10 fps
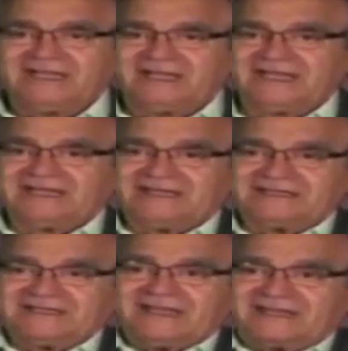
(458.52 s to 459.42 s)
And it
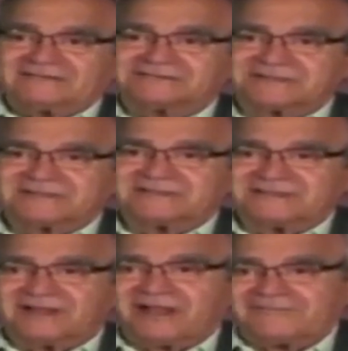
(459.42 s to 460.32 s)
was
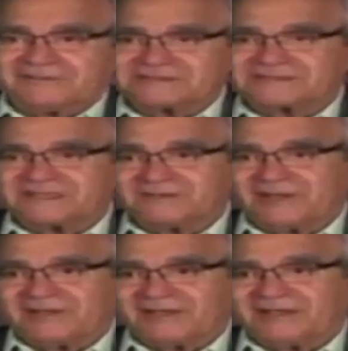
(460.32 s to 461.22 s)
obviously
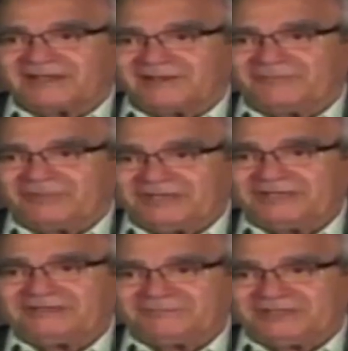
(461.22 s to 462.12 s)
a
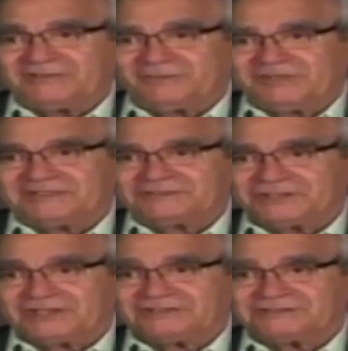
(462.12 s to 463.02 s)
big
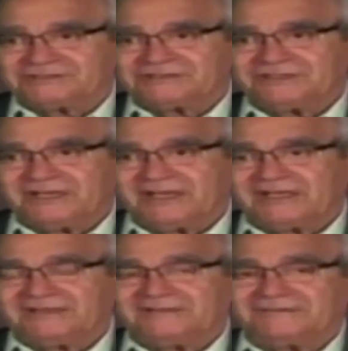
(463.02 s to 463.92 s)
change.
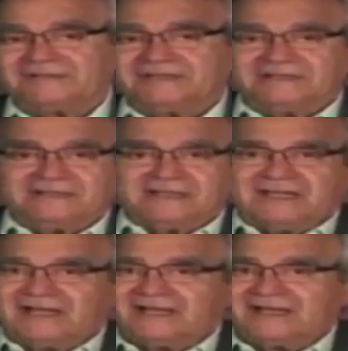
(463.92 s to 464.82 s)

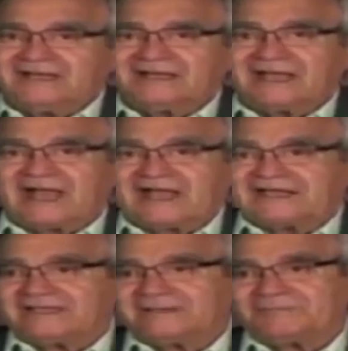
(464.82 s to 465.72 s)
And
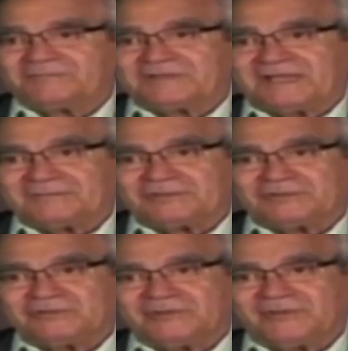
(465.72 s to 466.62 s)
I kept
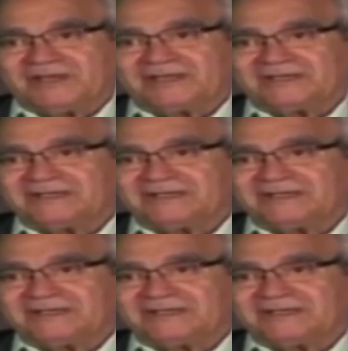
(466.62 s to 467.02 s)
doing my